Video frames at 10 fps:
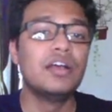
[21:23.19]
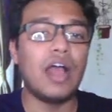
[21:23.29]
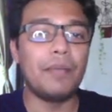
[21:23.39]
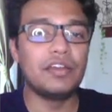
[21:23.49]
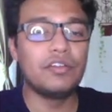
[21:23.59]

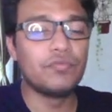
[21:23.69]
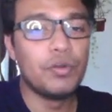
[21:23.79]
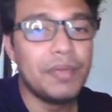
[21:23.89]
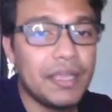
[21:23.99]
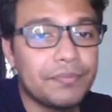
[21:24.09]
it would
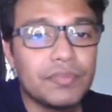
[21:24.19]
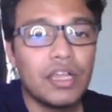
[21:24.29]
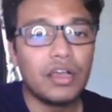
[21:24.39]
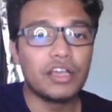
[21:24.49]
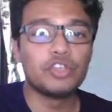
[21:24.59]
be
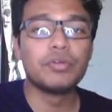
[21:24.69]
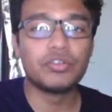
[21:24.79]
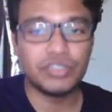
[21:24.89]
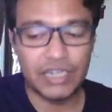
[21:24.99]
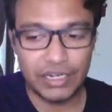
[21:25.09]

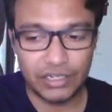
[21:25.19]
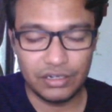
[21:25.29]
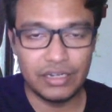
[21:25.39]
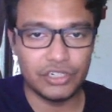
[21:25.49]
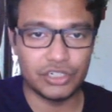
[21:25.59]

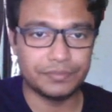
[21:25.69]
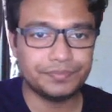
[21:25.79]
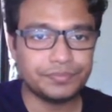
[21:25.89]
ubiquitinylation.